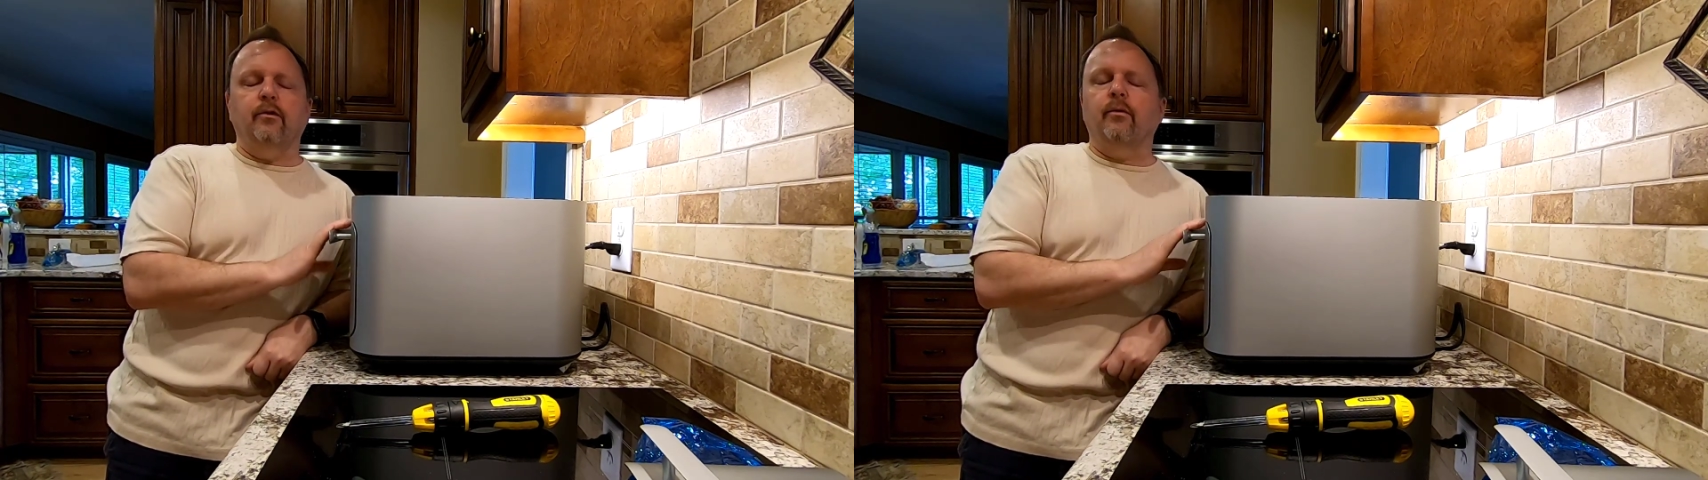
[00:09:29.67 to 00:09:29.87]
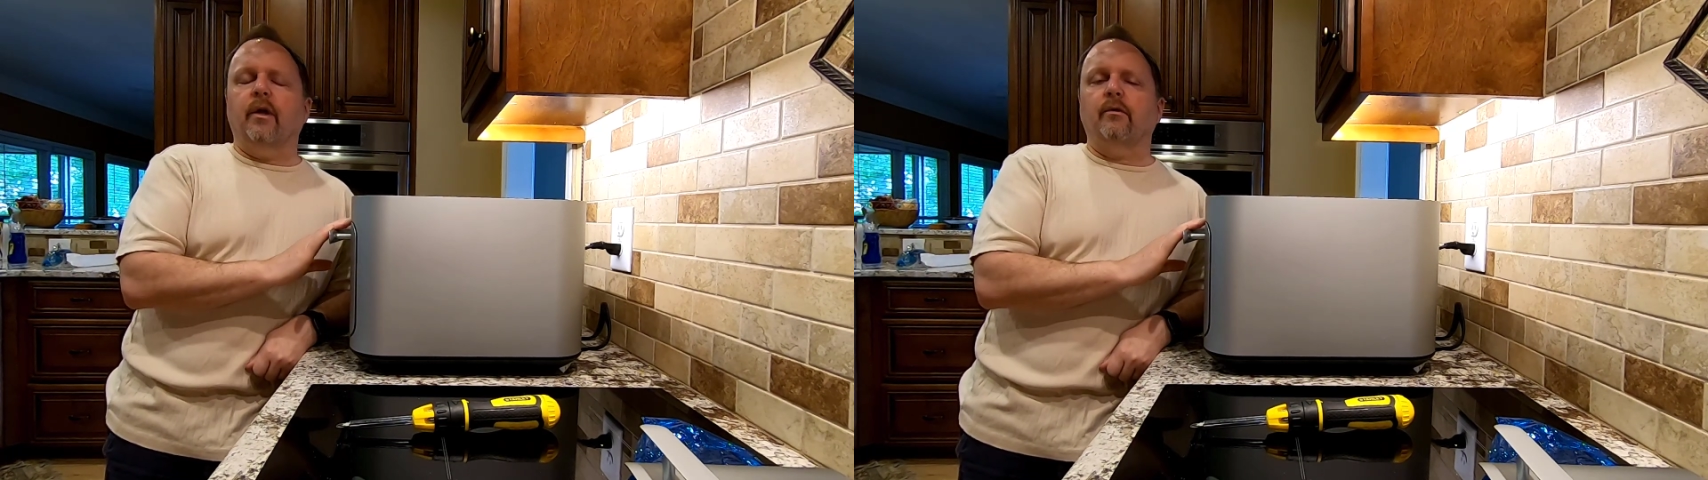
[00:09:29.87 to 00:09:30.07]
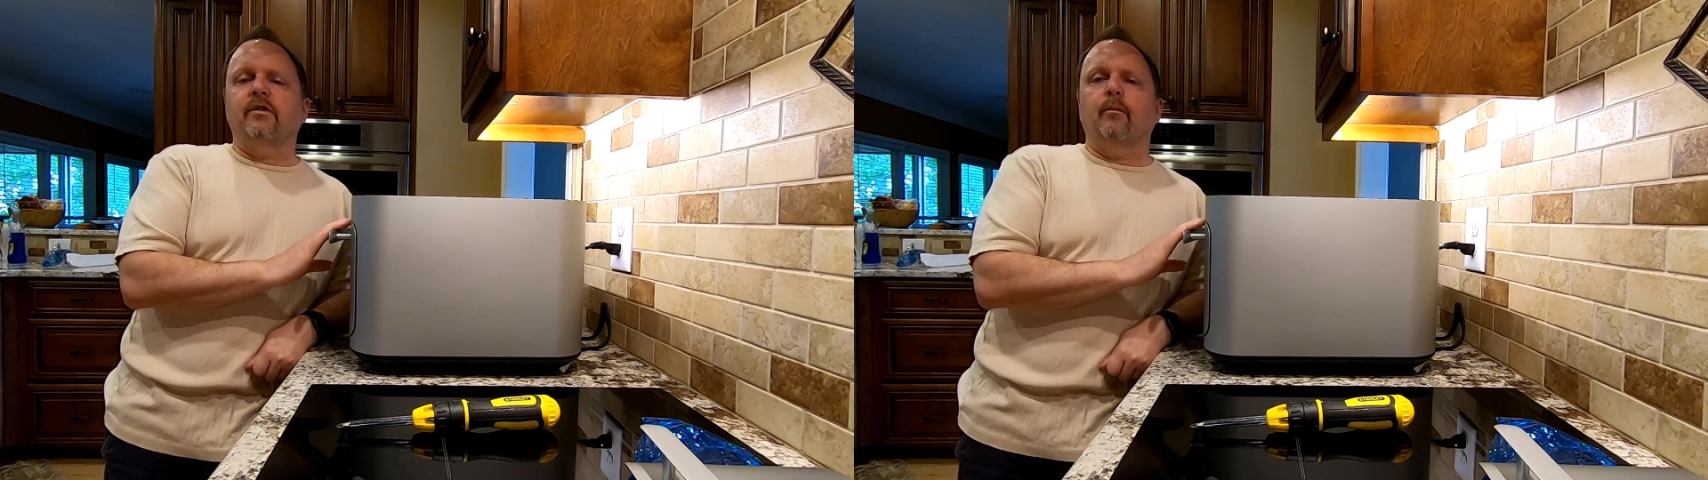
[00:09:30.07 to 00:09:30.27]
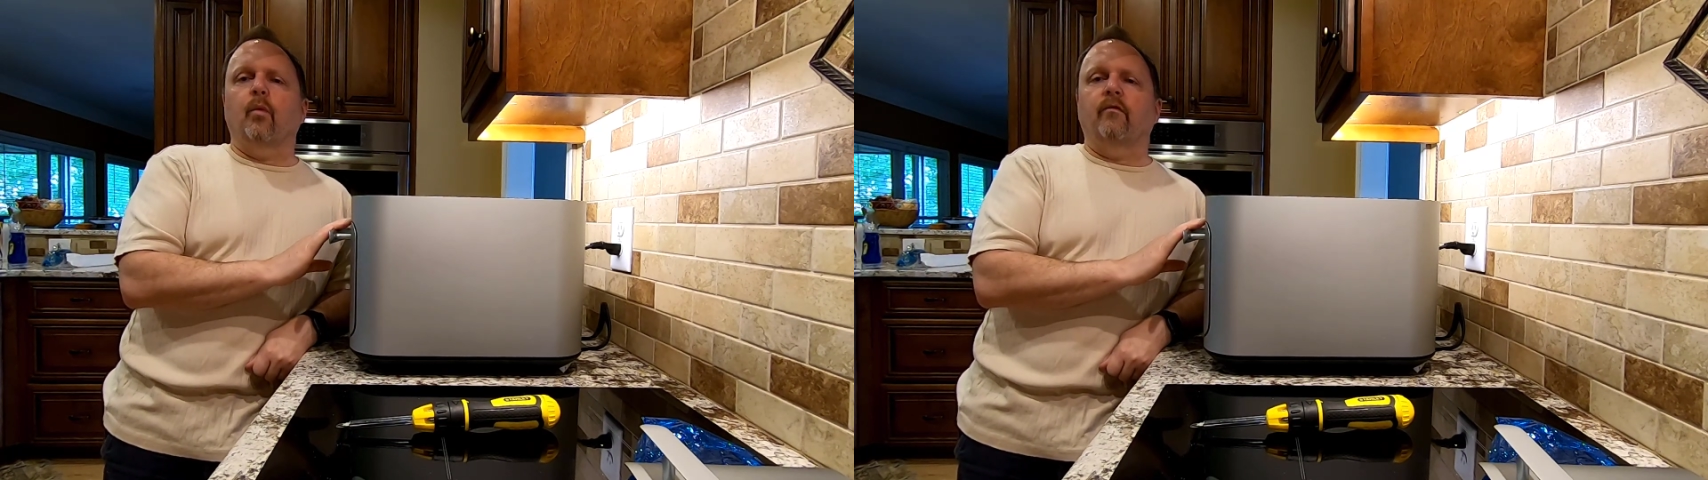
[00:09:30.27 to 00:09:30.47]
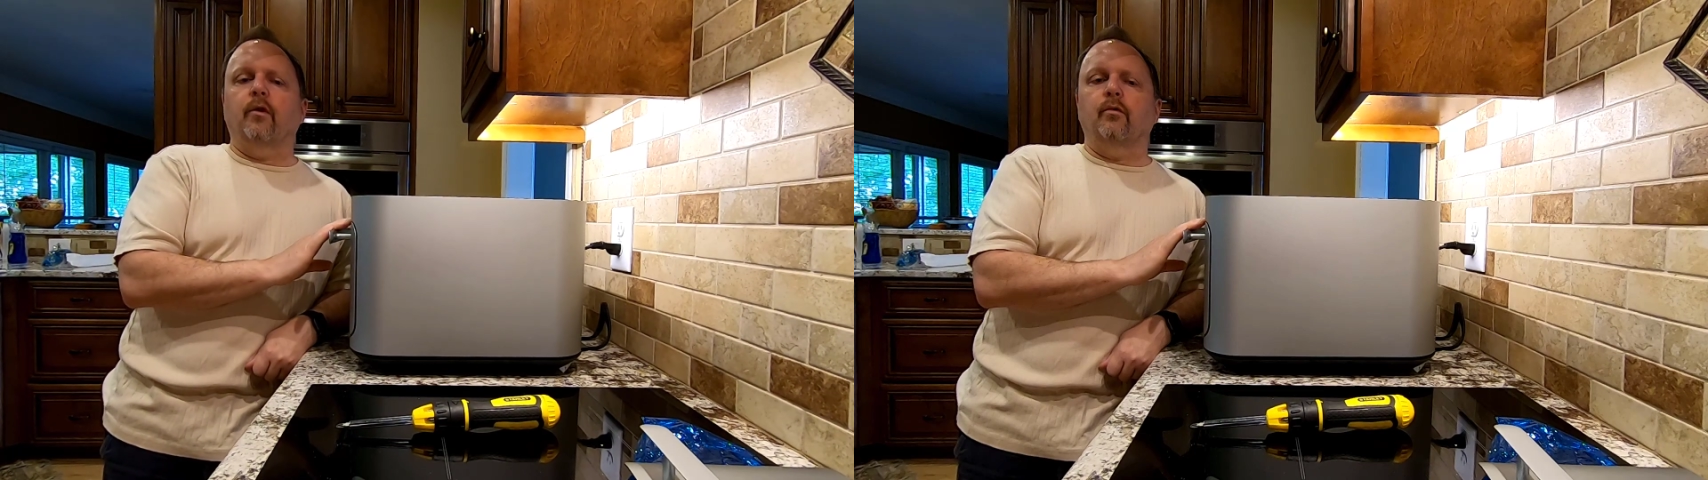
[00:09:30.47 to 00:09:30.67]
do some
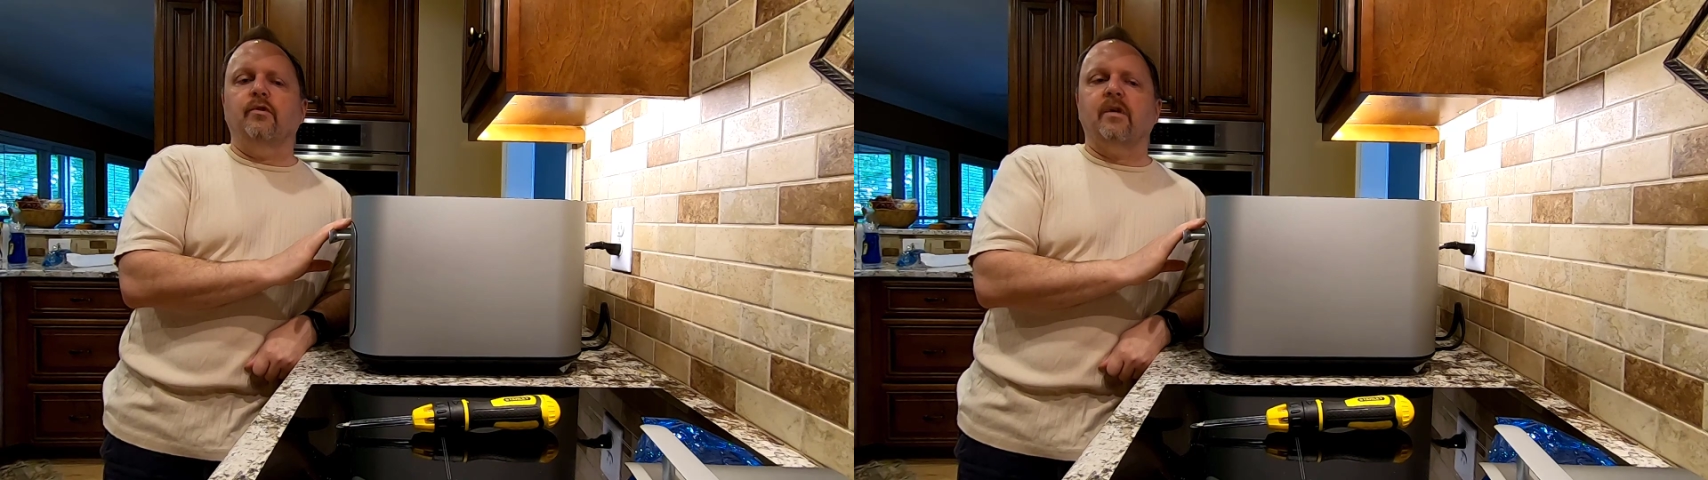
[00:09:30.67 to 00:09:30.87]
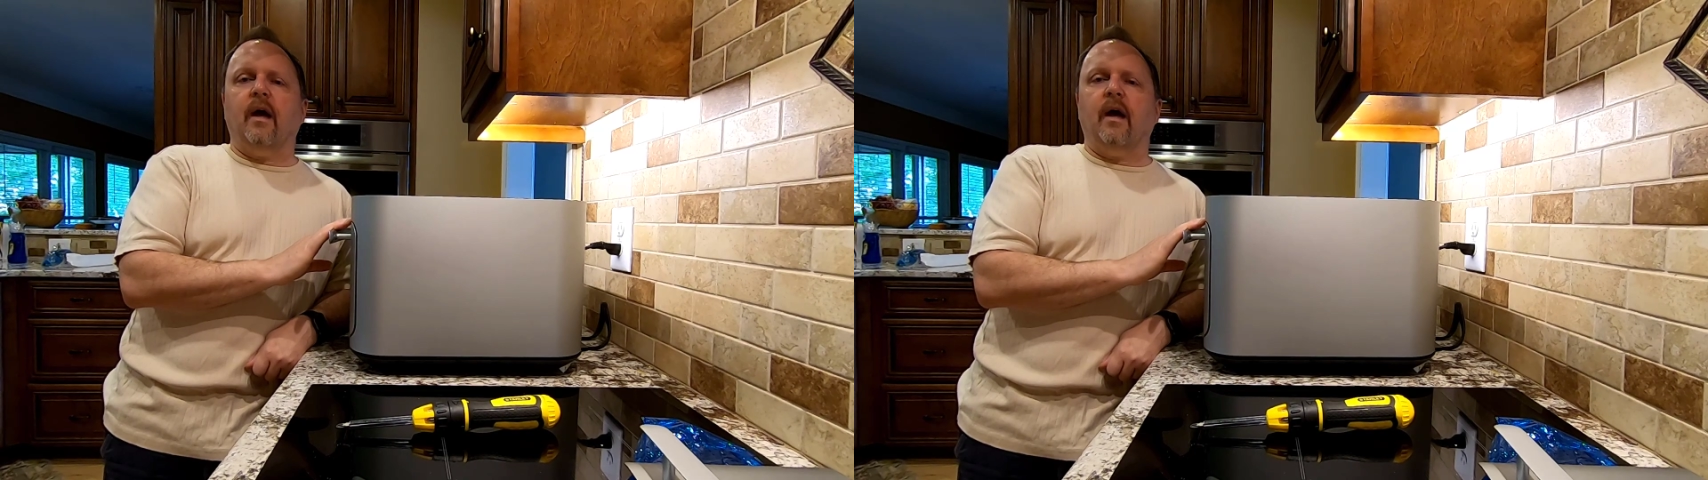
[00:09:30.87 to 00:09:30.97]
reviews